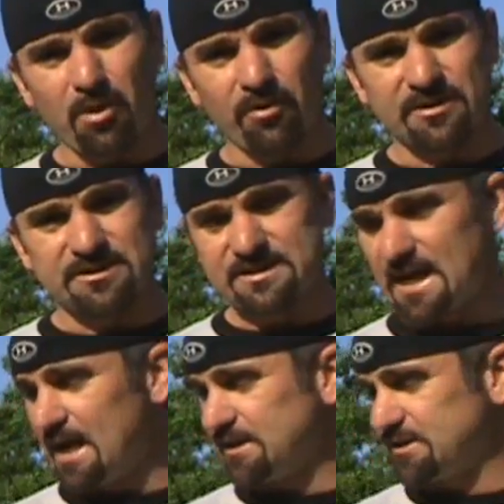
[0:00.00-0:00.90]
ball that's
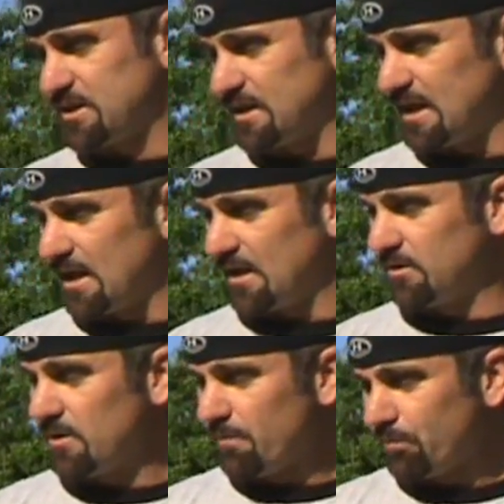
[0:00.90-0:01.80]
attached to the
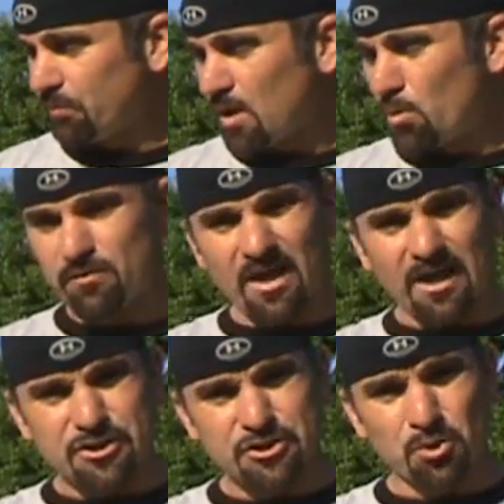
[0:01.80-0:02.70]
end. We've got
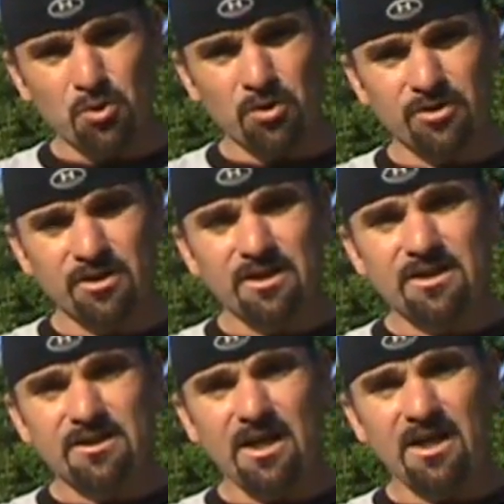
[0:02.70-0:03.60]
a short
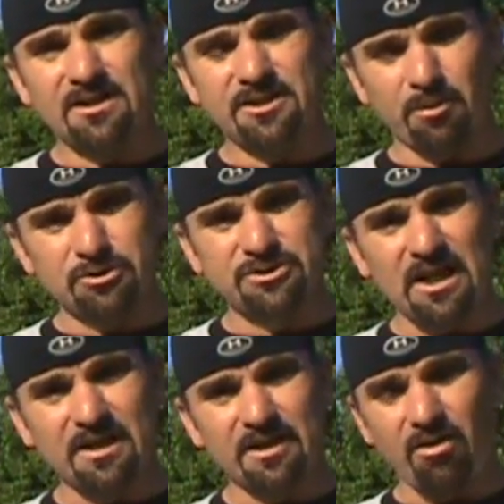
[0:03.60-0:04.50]
double
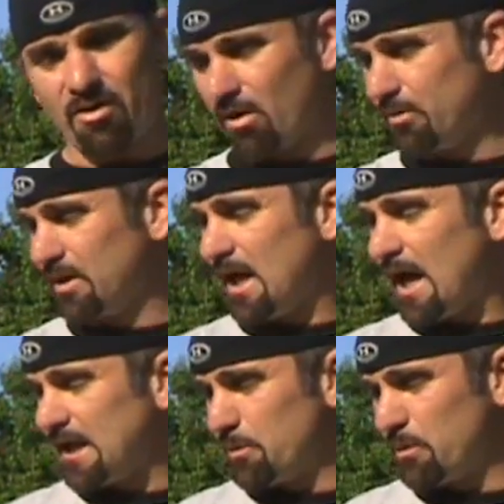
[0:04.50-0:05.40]
socket arm,
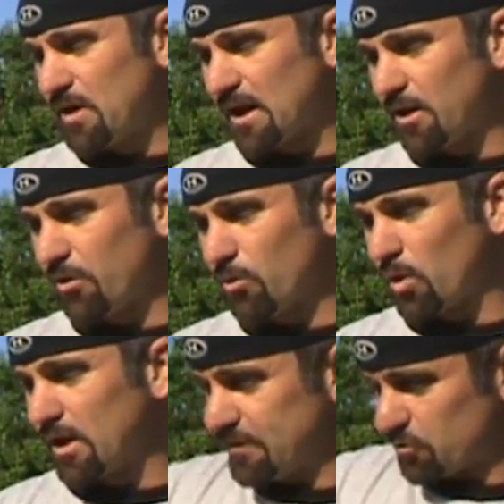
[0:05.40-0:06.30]
and then we've got another
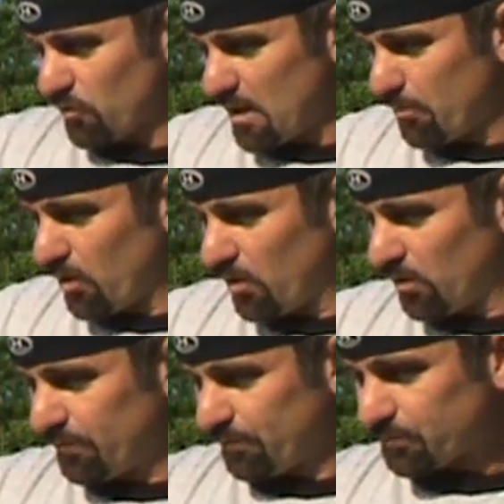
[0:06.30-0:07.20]
1 inch ram
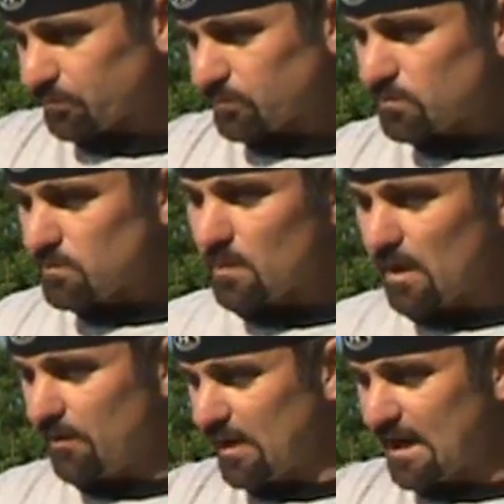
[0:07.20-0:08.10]
ball
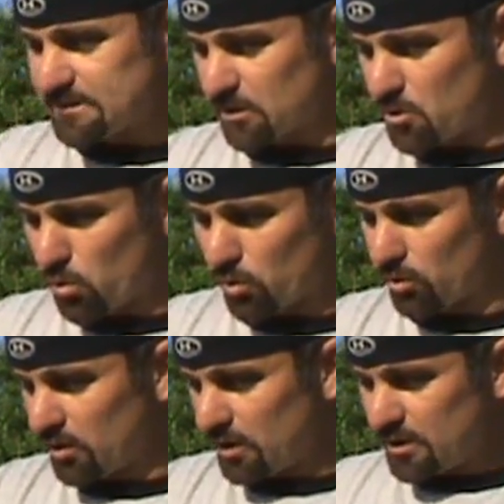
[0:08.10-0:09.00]
that has a
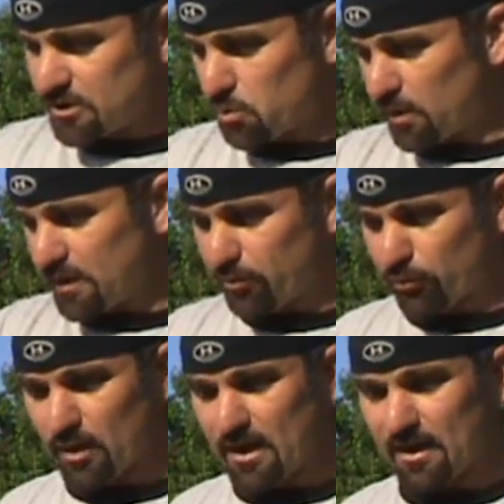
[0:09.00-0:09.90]
1/4-20
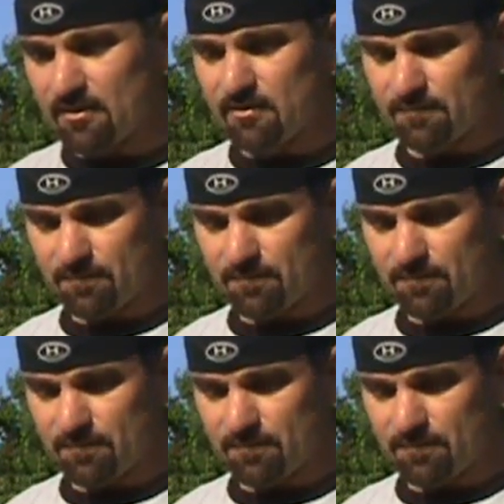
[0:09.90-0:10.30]
thread